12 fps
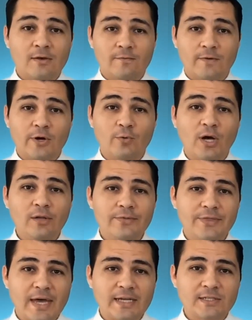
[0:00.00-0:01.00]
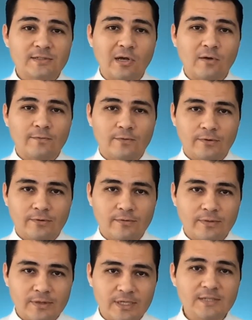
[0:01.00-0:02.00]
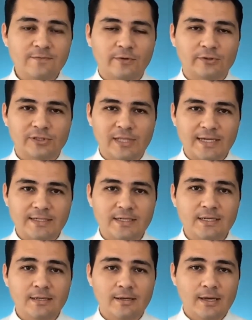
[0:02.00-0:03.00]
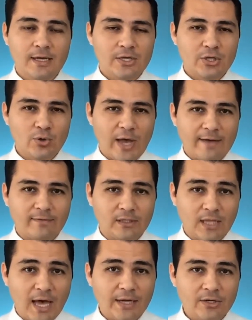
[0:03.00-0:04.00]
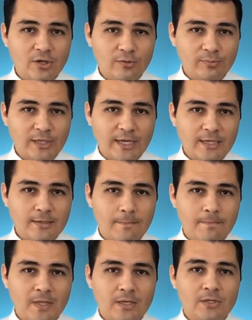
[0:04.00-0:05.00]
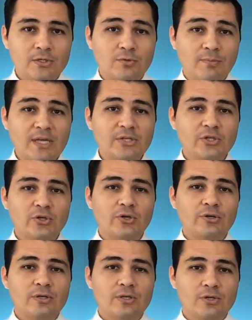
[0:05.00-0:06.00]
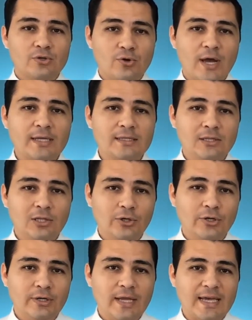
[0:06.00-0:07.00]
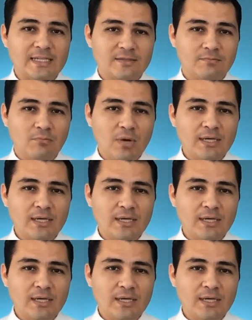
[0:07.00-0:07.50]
Very well, that is all for this first lesson. You have a lot on your plate, so make sure you try and learn as